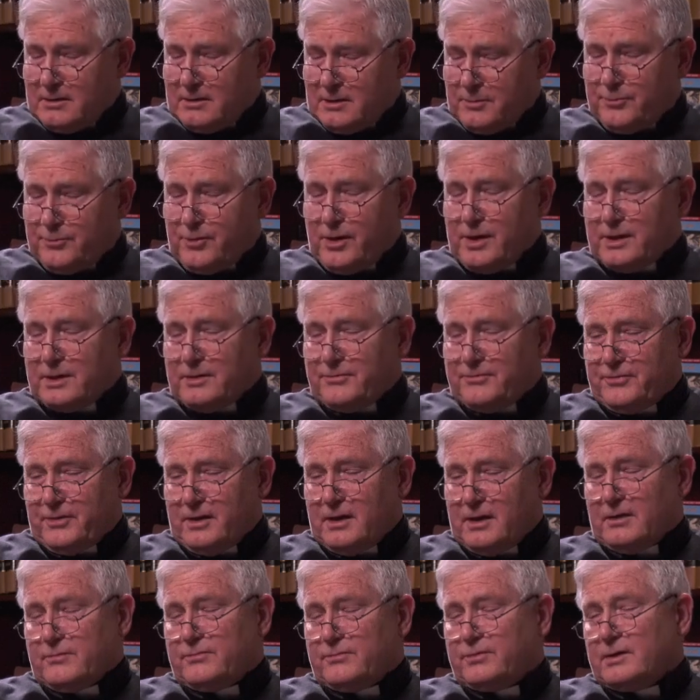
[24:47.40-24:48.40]
to pray the
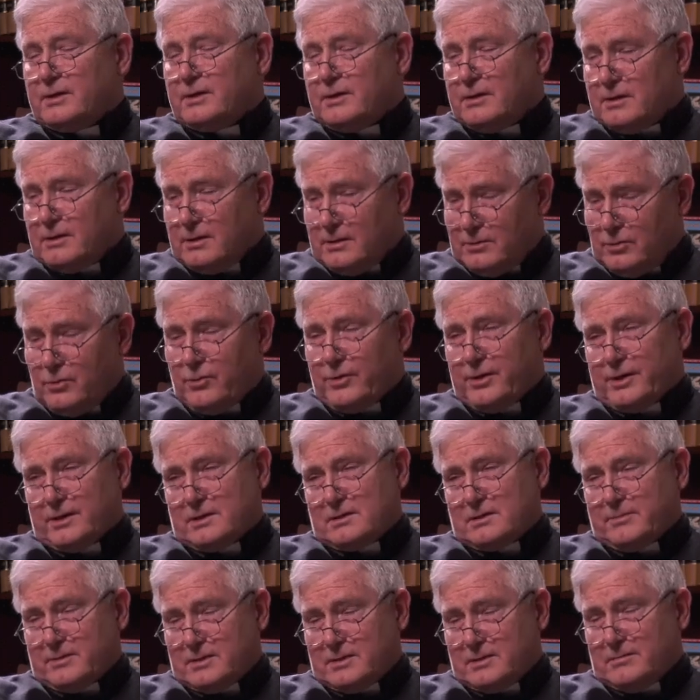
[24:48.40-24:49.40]
5
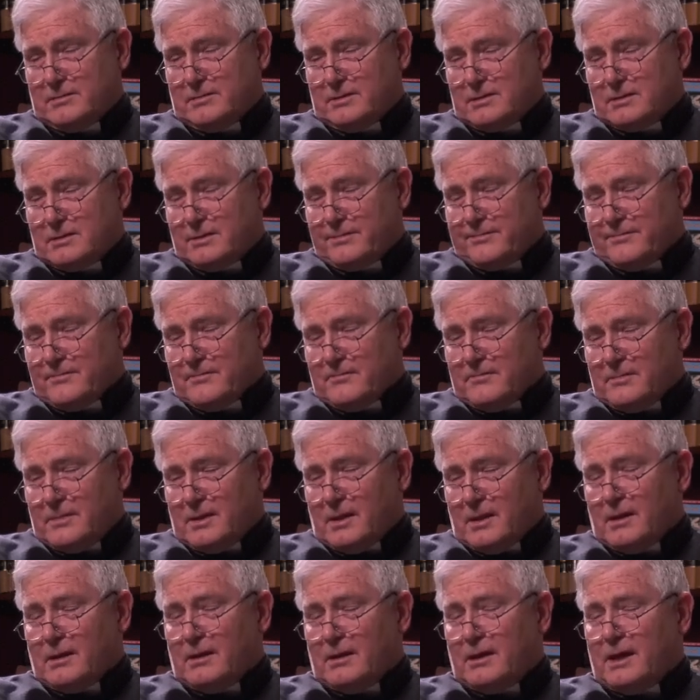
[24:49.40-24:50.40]
glorious mysteries.
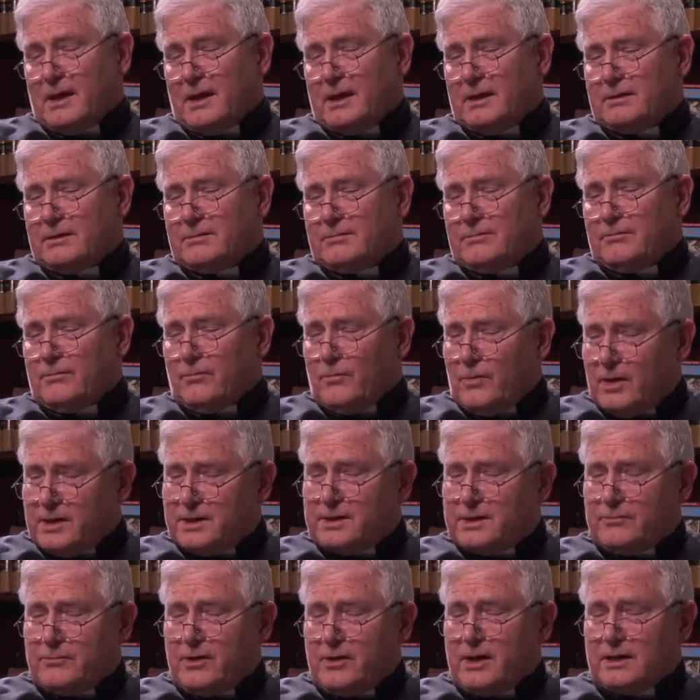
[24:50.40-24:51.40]
And
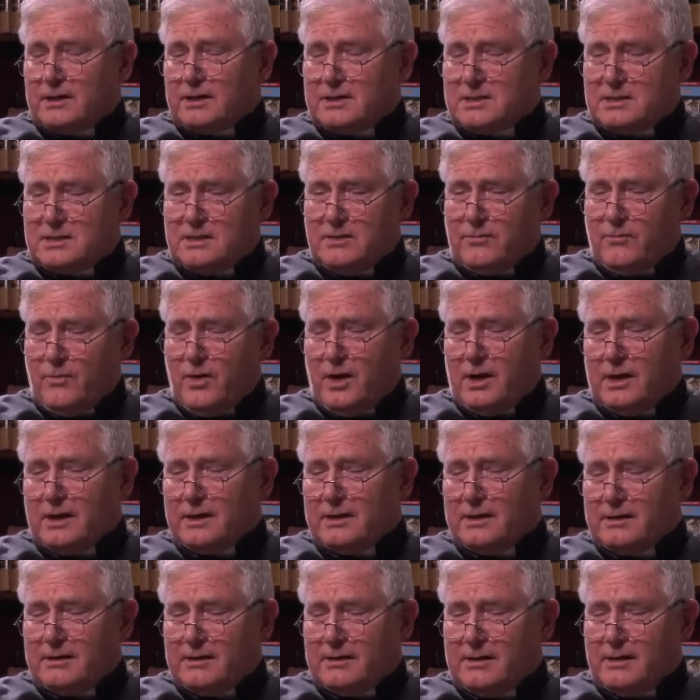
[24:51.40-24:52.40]
one can readily see
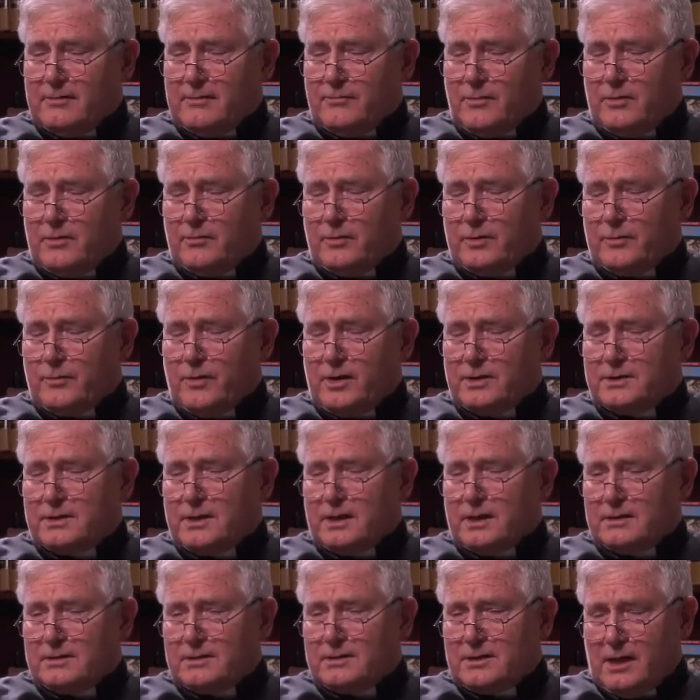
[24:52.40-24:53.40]
why. One would want
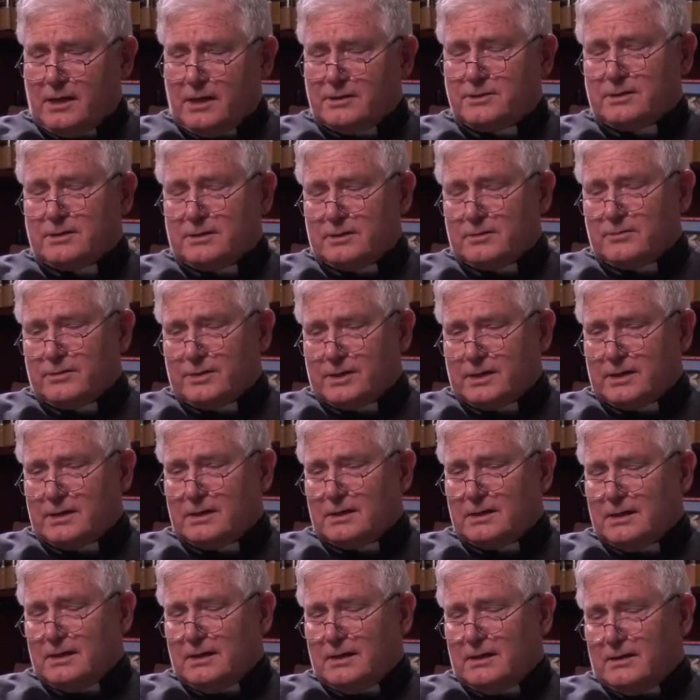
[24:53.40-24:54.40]
that
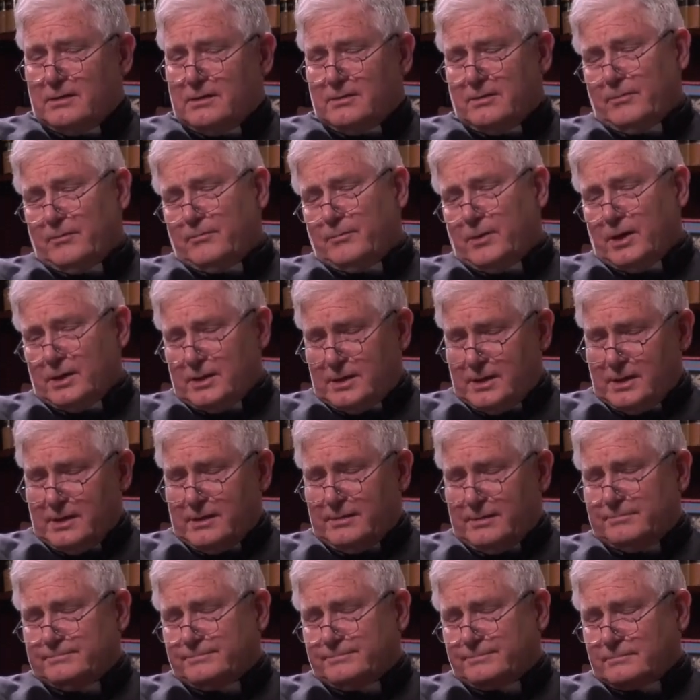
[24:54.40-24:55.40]
continuity of
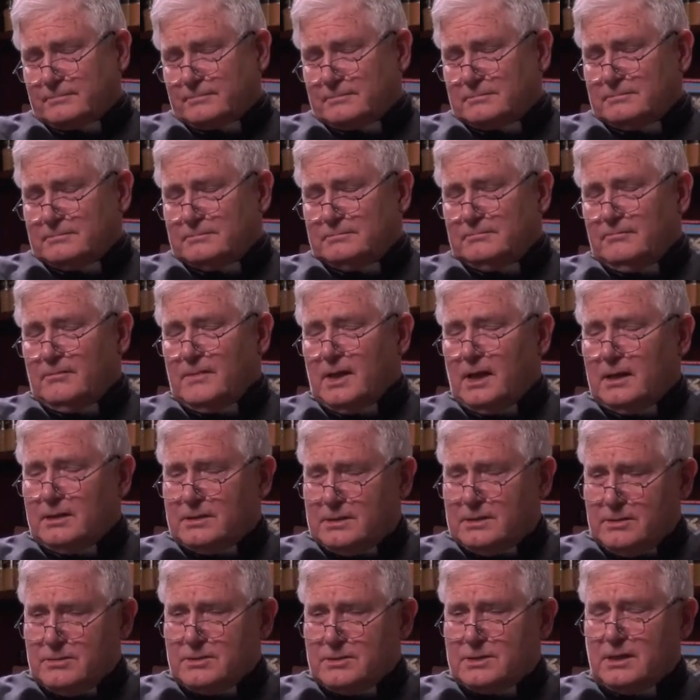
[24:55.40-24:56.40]
Monday,
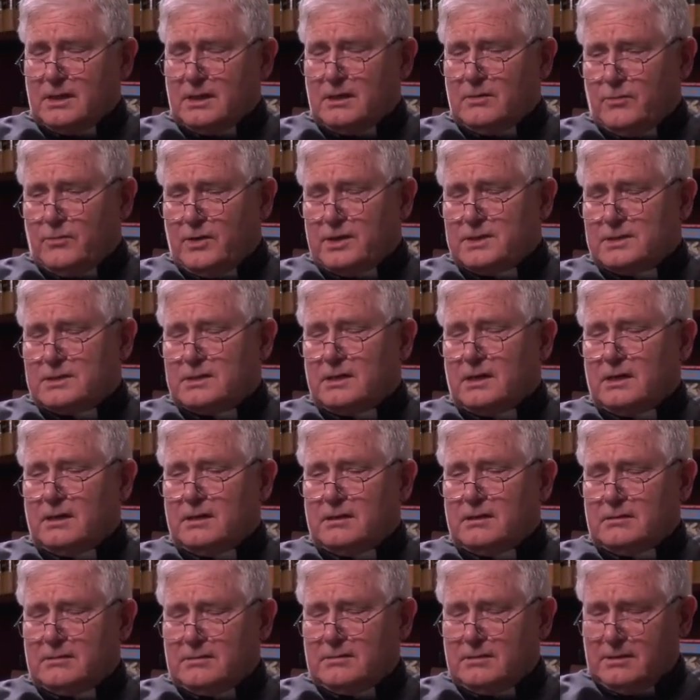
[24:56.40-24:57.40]
Tuesday and
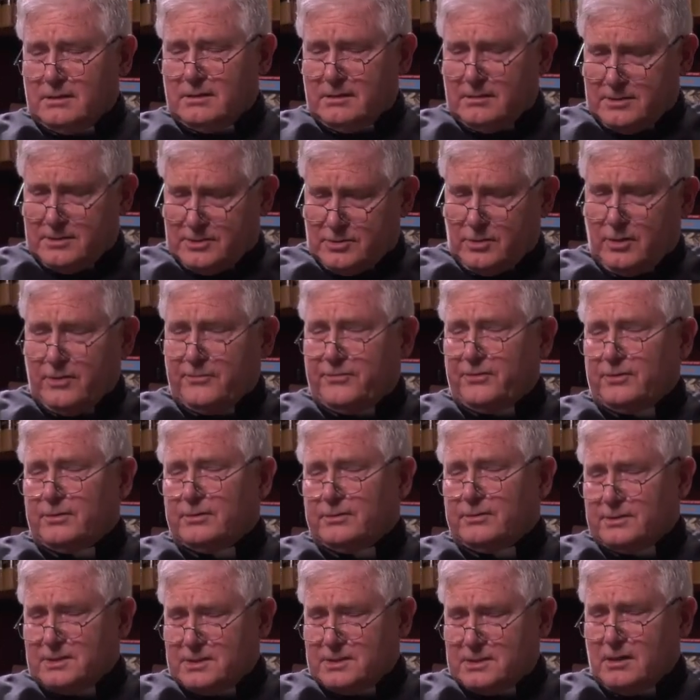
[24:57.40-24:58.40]
Wednesday, the
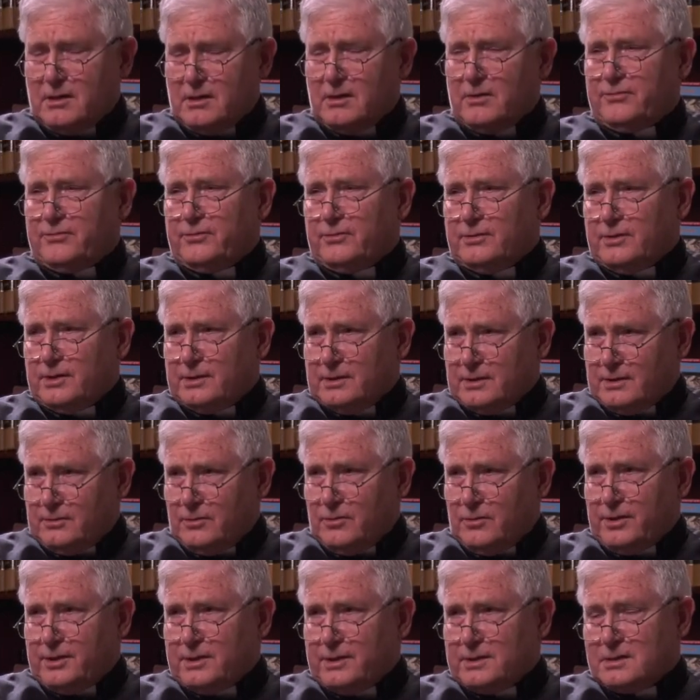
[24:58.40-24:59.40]
joyful, the sorrowful, and the
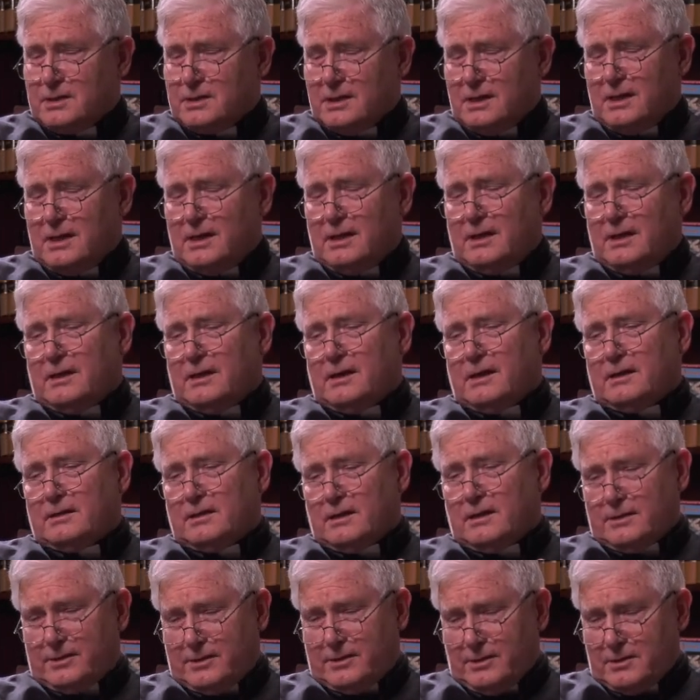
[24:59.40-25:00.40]
glorious.
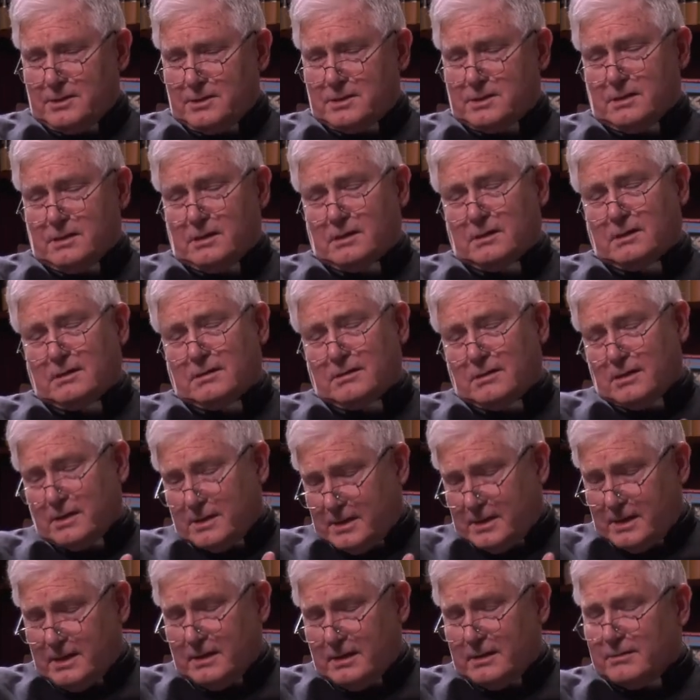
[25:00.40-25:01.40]
And then Thursday,
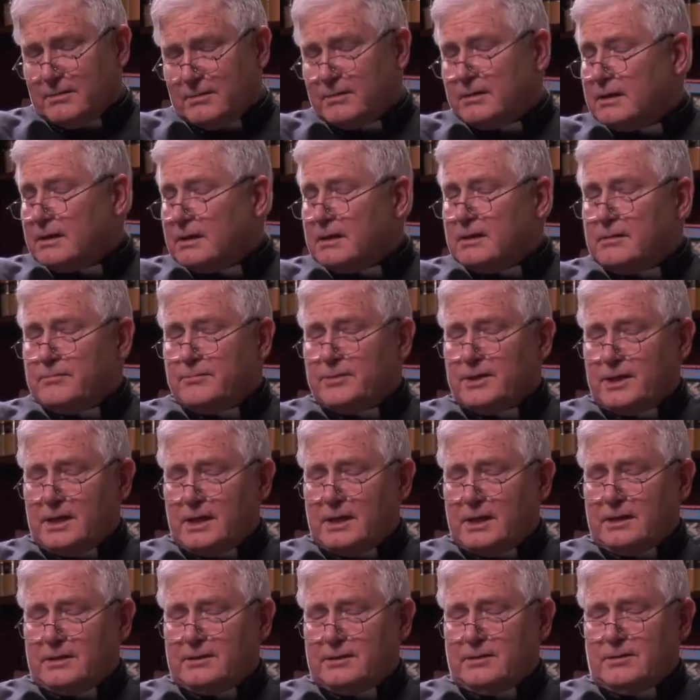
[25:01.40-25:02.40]
again,
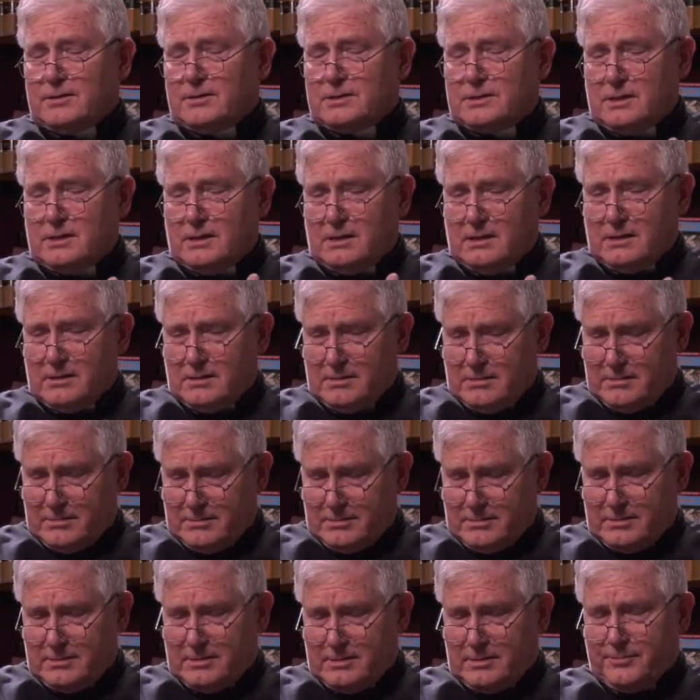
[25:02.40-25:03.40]
beginning Thursday,
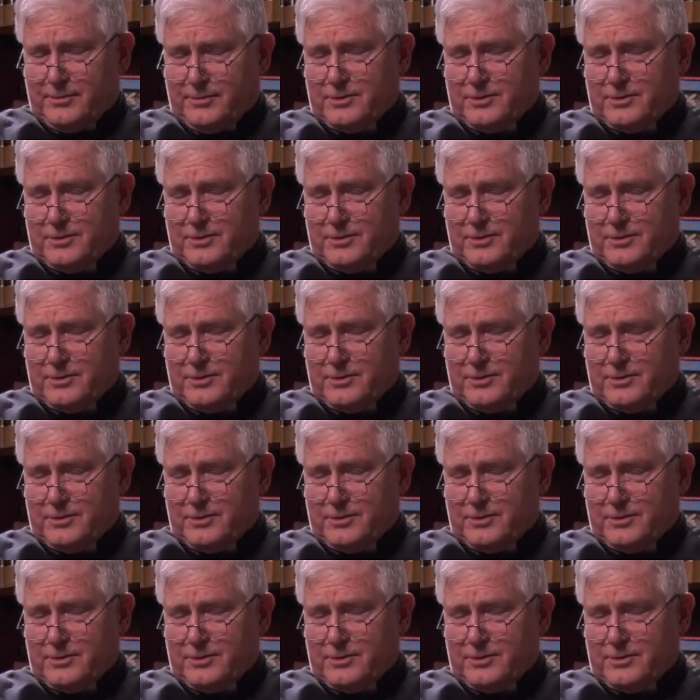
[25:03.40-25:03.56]
the